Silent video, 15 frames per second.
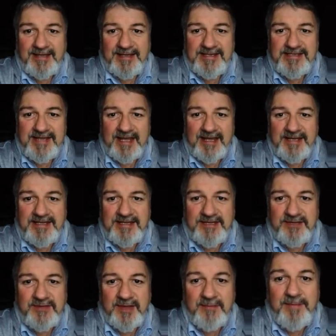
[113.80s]
decided to
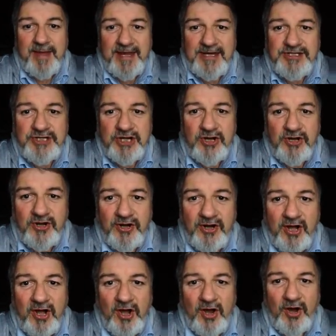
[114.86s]
do that. Make sure
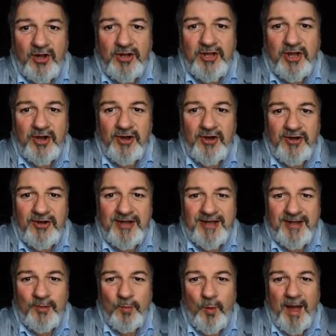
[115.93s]
all your
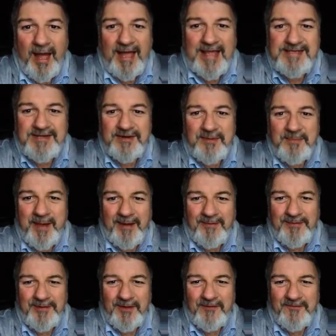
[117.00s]
whys are
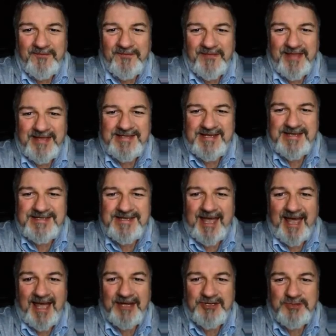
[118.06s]
about love. This is
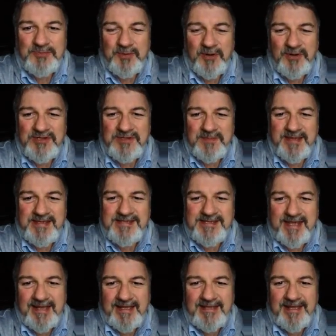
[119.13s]
Andrew Paul Smith
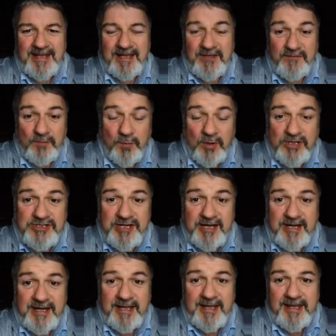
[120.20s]
saying thank you for
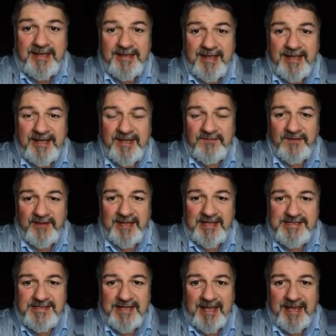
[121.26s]
watching, thank you for
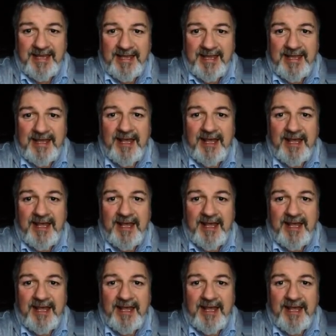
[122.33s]
listening.